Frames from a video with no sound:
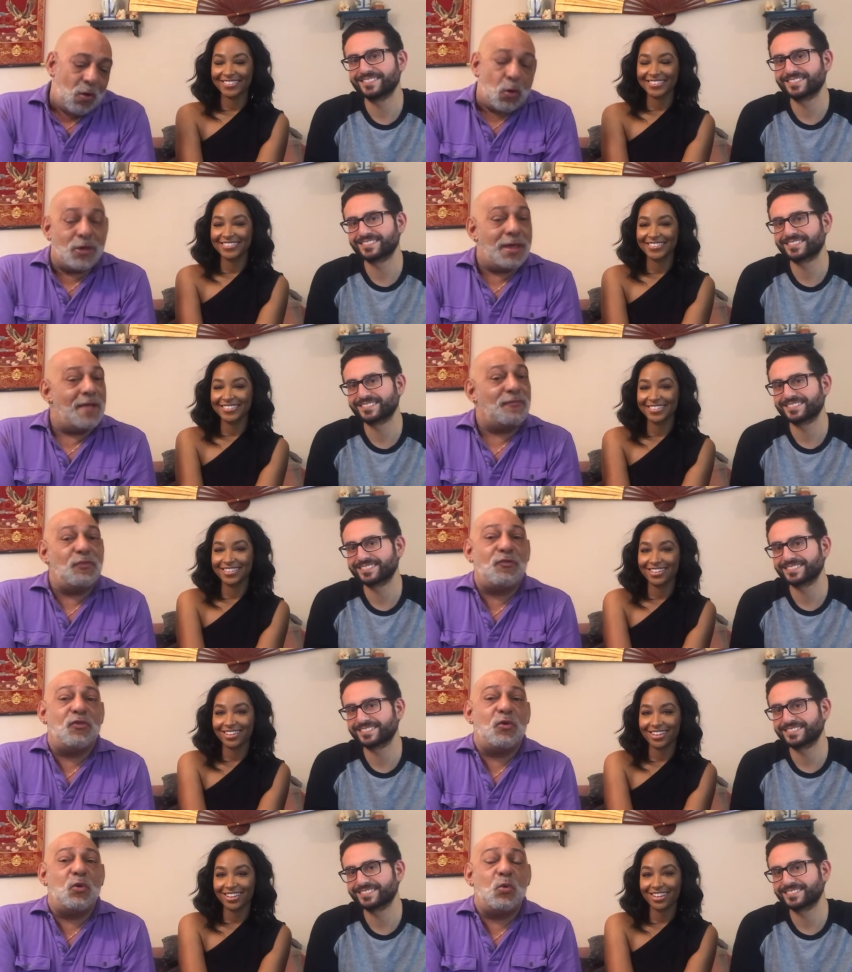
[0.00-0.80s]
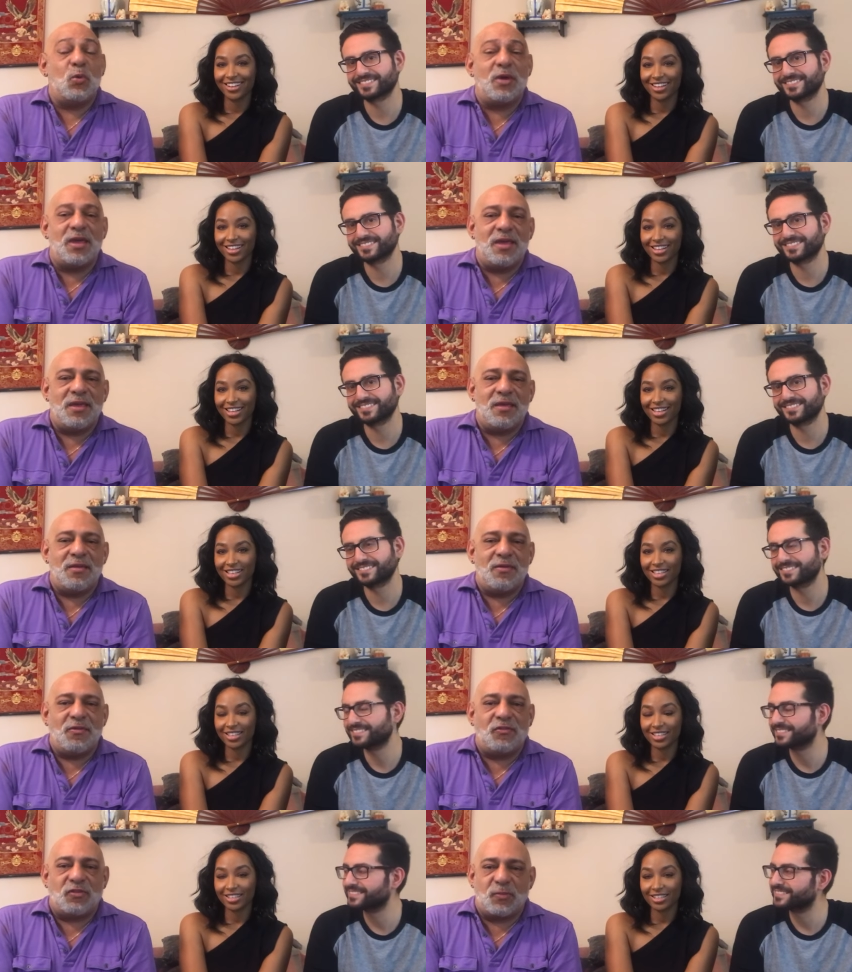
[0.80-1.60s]
Speaker 1: all you have to do
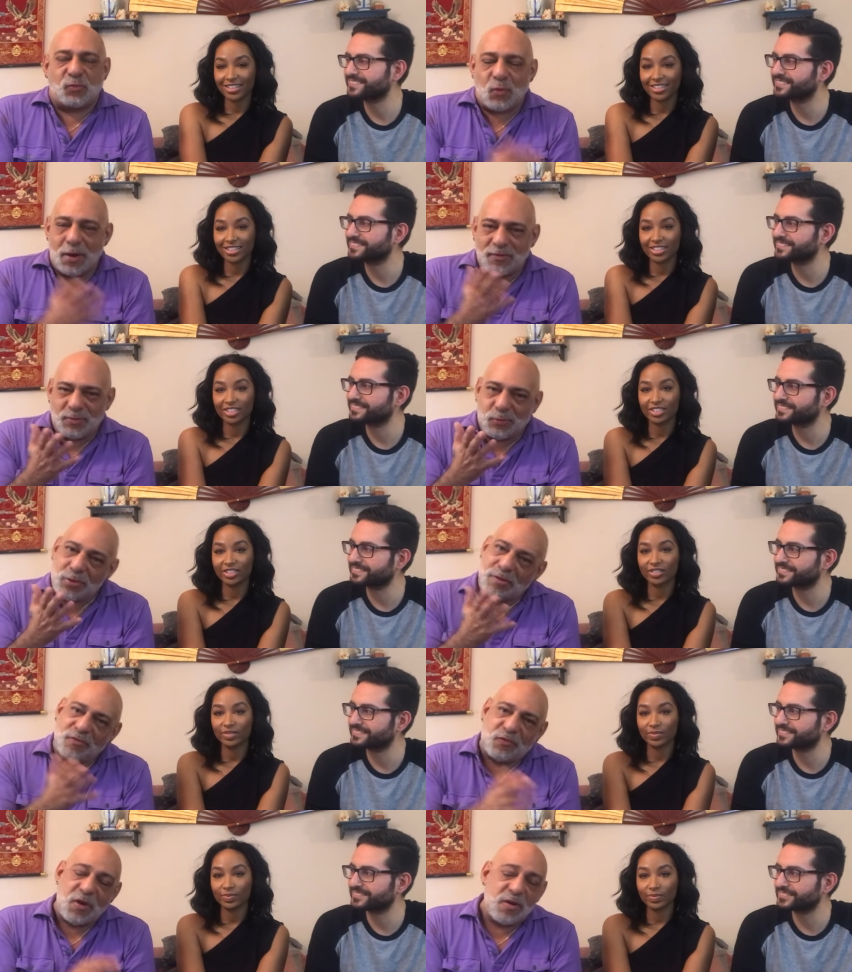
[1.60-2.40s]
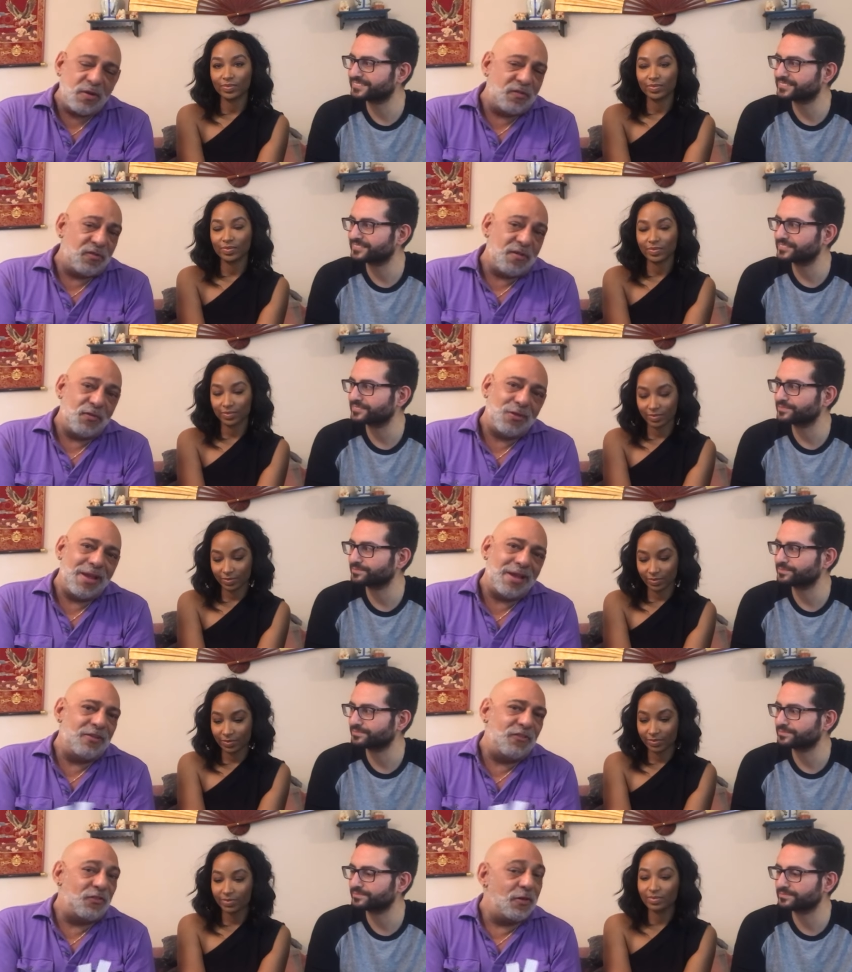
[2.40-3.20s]
is subscribe to Brooklyn Fragrance Lover,
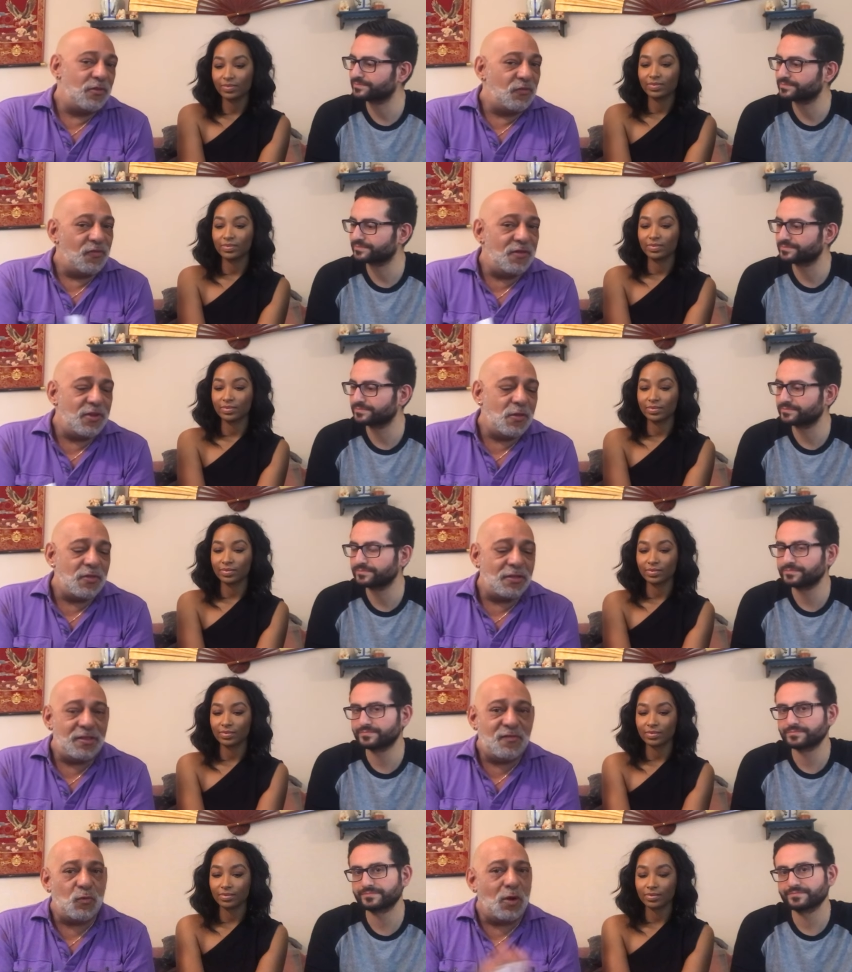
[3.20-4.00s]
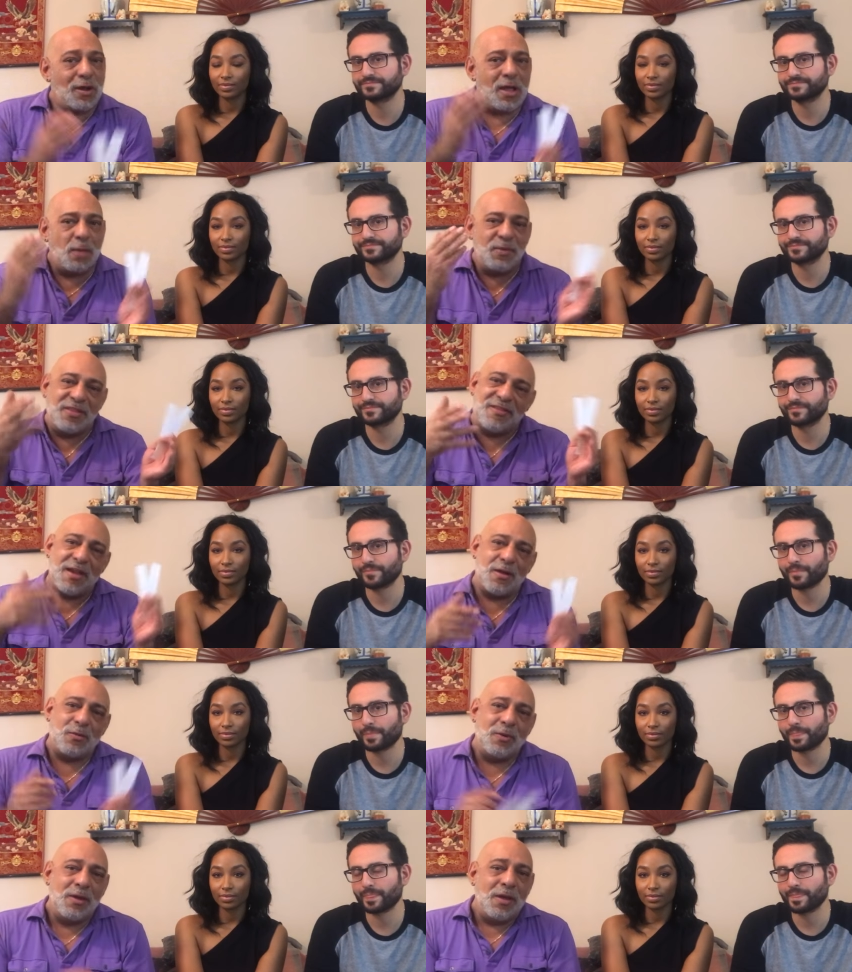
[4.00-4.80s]
like and share this video, then leave one comment
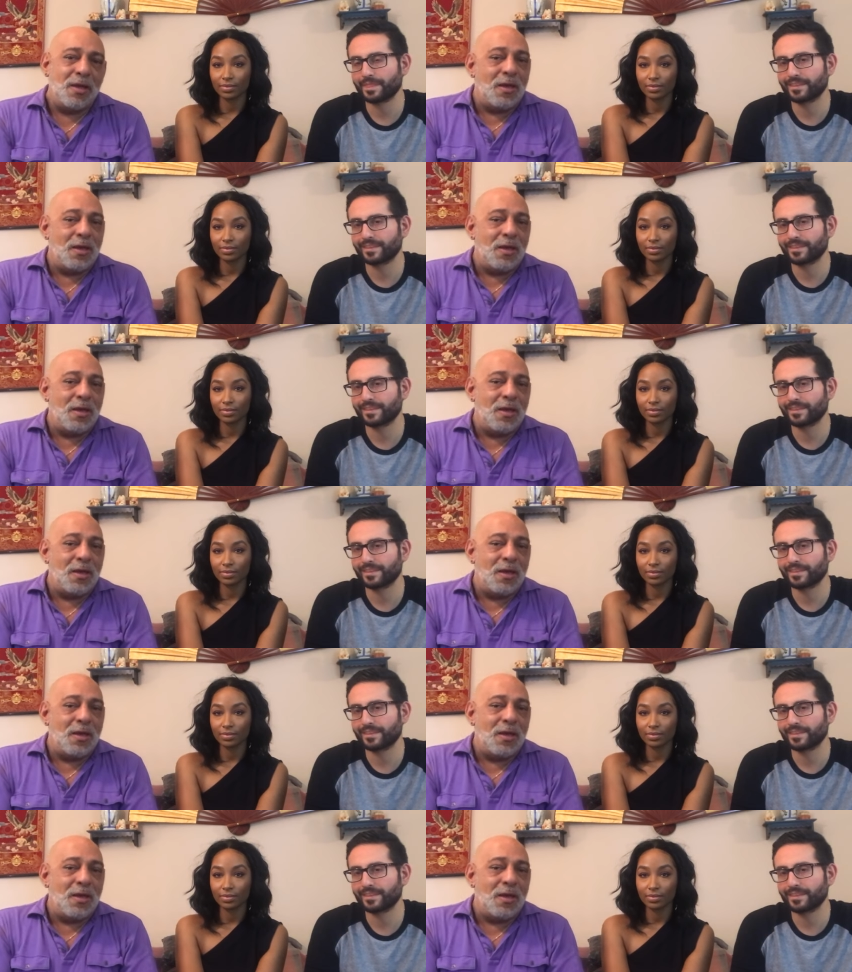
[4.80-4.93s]
down